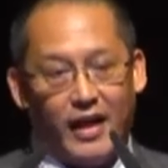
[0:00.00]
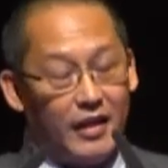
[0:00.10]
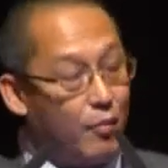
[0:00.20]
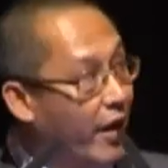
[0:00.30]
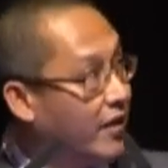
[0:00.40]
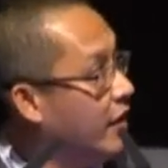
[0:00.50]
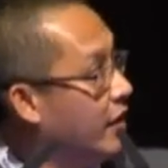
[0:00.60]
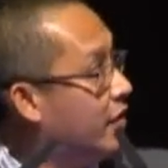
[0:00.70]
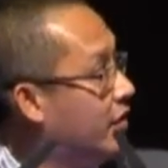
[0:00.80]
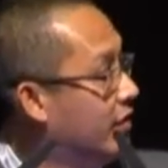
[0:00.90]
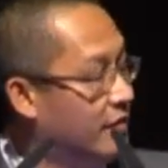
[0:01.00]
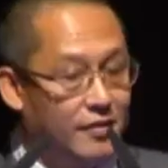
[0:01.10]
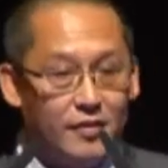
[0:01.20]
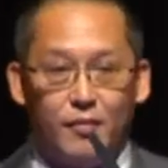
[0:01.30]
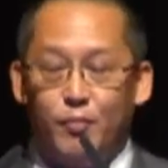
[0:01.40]
And it makes us
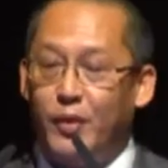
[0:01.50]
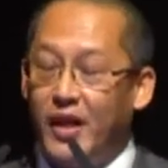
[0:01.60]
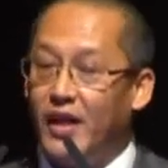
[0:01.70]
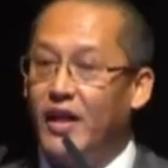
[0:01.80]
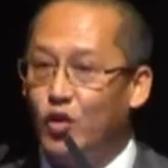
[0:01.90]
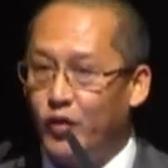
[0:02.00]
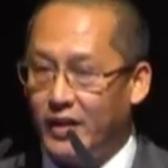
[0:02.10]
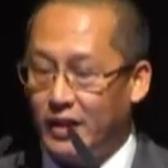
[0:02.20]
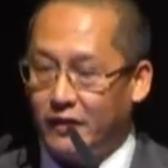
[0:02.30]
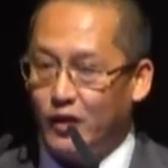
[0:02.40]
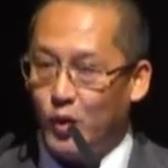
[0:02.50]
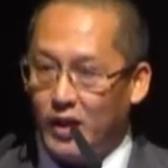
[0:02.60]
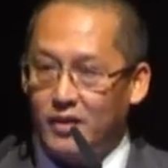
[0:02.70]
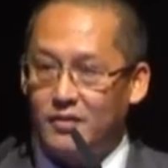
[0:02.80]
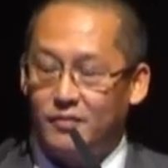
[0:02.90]
being innovative as
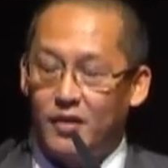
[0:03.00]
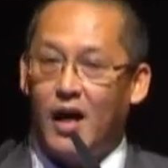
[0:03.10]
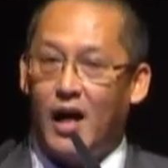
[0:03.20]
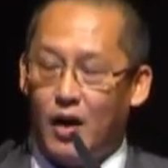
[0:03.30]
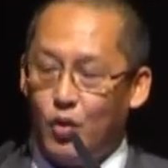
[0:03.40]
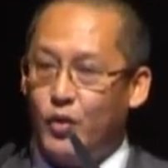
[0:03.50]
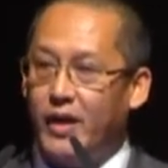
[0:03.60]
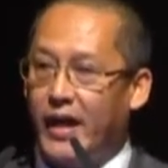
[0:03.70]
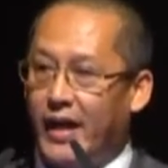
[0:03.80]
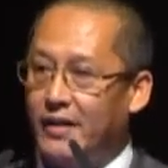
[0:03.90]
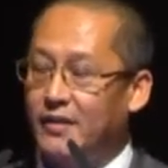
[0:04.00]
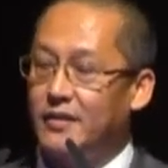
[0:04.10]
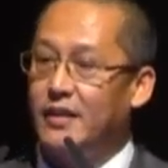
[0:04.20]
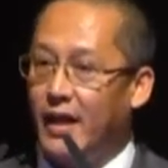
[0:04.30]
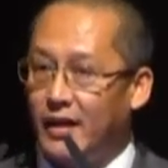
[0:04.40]
well, how we can
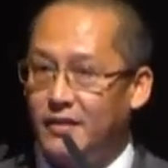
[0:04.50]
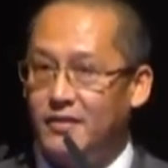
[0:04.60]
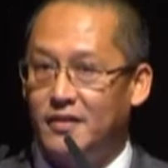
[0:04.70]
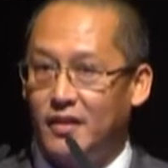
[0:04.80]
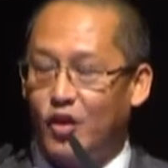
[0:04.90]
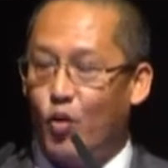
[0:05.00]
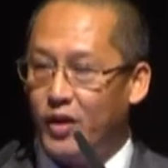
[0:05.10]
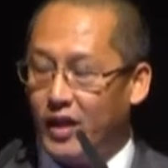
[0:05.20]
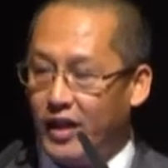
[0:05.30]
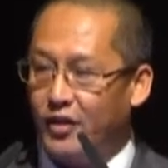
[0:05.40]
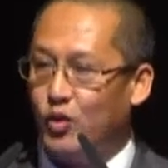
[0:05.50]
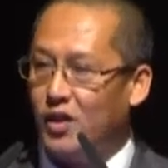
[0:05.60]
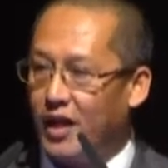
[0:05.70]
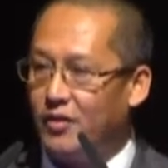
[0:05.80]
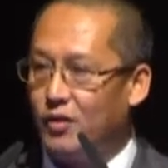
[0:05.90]
then communicate to
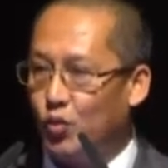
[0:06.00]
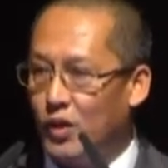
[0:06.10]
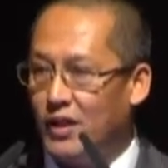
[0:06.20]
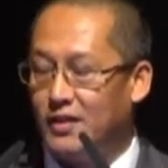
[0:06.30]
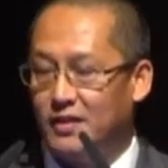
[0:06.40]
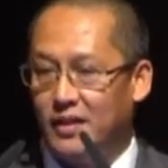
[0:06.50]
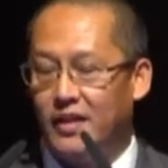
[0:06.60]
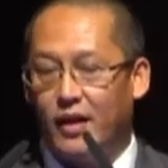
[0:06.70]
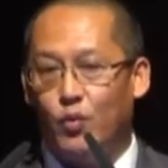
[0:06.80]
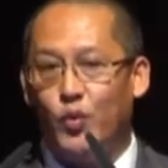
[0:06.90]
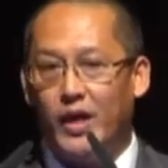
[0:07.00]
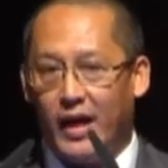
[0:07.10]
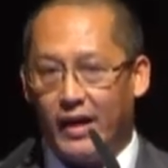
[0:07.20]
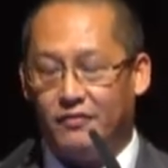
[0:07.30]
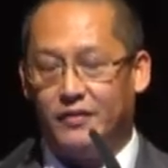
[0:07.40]
the rest of the world that we
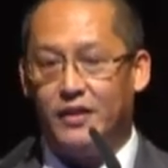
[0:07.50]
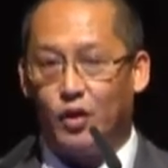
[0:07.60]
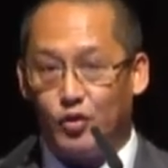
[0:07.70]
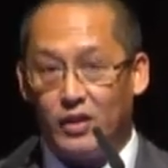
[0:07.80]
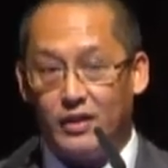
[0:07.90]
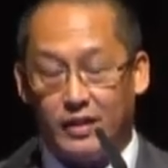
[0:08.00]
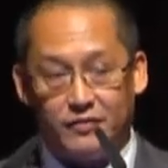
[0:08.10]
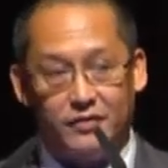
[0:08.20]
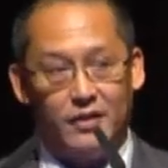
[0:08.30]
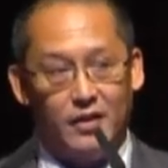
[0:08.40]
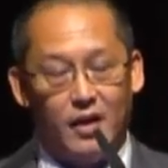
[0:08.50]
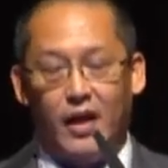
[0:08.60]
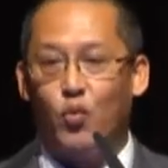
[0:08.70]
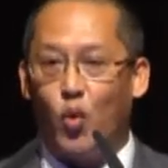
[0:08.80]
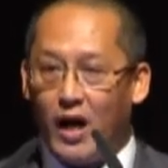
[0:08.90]
have this alternative
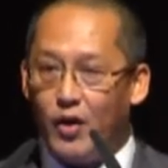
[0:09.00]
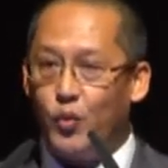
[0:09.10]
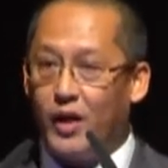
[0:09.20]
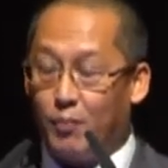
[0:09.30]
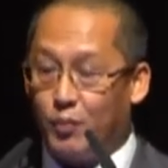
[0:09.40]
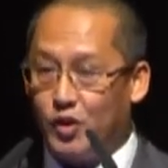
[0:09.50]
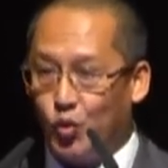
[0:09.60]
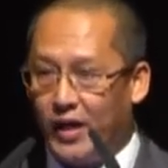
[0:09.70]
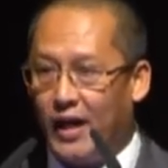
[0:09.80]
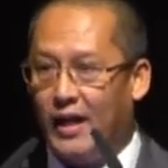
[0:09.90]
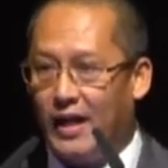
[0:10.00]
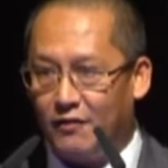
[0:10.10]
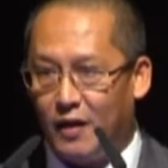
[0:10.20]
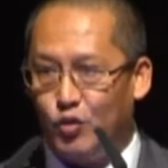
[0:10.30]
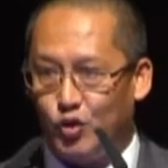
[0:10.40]
and why we are pursuing
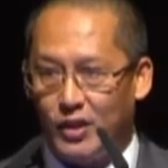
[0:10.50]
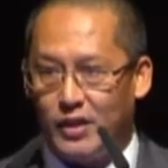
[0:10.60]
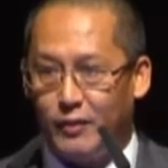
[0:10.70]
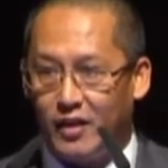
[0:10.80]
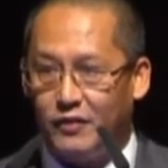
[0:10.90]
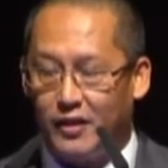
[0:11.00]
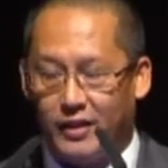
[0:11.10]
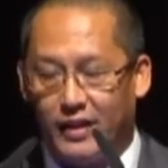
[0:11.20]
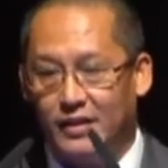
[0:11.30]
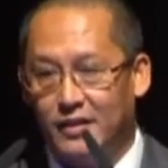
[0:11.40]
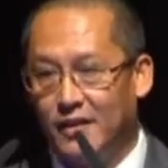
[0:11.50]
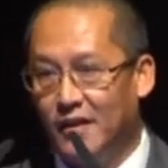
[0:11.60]
halal pharmaceutical manufacturing.